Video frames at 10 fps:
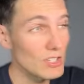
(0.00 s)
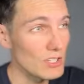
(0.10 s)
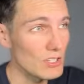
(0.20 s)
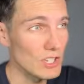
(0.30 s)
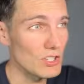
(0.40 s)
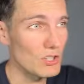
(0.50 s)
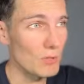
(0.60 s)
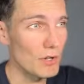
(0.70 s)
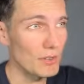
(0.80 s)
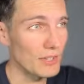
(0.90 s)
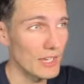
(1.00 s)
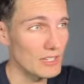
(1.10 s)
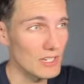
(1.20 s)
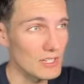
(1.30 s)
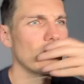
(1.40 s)
stingy one, that's
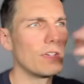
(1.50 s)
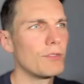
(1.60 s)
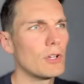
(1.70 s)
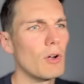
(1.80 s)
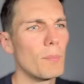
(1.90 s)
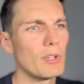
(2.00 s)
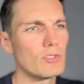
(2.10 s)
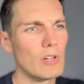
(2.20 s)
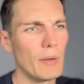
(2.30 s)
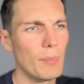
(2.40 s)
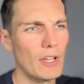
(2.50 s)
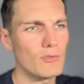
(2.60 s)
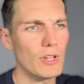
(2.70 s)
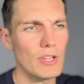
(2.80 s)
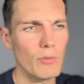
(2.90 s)
it. If you compare to like
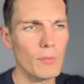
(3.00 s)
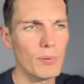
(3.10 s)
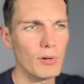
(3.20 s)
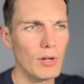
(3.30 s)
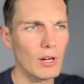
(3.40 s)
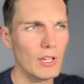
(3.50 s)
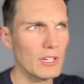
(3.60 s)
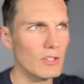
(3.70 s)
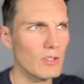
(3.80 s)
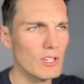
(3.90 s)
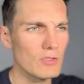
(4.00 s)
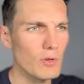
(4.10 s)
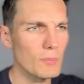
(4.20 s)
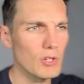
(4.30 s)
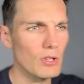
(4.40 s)
Padre, and I will put a link in the
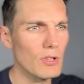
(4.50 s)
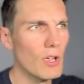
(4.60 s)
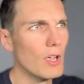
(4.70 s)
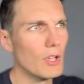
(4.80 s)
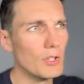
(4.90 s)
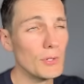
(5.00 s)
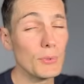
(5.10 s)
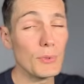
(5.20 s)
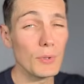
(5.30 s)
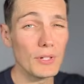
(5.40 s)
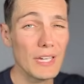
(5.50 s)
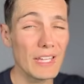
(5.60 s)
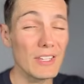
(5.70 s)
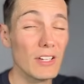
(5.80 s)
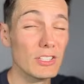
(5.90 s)
description, you
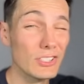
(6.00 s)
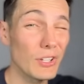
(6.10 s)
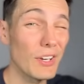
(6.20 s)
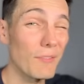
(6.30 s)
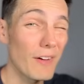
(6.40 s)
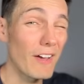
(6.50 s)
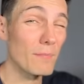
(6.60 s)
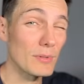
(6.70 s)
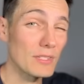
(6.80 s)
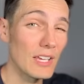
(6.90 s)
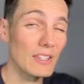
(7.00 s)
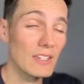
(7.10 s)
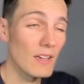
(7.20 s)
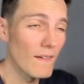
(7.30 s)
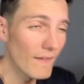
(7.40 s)
get 35%
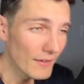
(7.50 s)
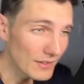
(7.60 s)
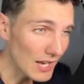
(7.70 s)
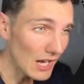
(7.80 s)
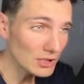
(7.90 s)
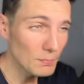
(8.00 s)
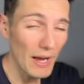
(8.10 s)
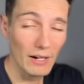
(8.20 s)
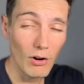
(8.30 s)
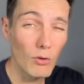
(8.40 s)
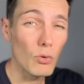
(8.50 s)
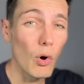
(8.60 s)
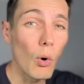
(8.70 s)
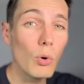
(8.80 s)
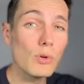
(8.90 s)
cash back on
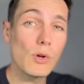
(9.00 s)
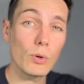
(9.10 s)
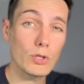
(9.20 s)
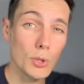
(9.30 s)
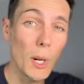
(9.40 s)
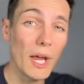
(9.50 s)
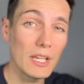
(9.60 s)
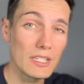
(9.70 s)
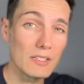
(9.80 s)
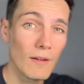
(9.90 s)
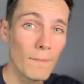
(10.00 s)
all your trades